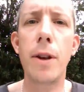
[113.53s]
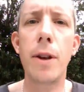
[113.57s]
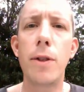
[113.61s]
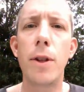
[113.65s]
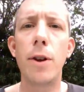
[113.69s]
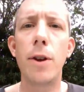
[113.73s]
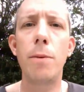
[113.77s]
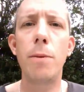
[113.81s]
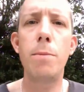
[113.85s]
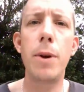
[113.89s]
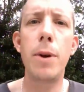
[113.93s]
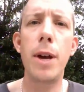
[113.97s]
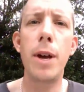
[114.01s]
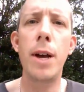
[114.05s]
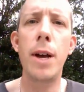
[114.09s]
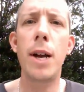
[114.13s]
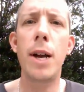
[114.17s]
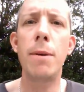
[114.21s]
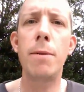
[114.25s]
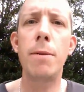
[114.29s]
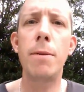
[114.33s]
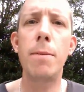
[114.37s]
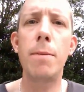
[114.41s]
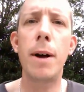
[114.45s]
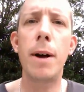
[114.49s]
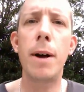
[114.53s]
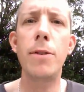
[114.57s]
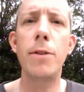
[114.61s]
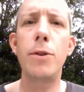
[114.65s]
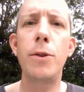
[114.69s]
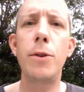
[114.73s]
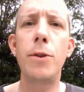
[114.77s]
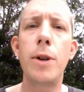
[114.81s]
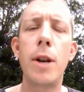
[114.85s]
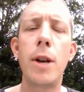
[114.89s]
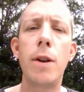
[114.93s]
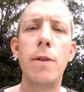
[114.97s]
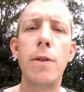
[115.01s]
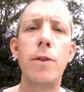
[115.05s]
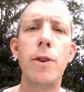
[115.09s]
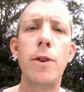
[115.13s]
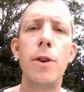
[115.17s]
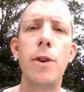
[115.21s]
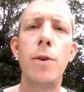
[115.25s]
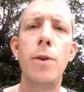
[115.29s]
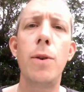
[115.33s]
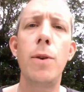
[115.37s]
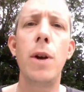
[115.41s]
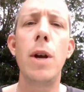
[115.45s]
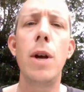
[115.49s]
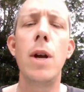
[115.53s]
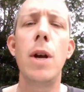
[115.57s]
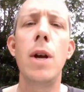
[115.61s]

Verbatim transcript: a little bit. I'm about to do an interview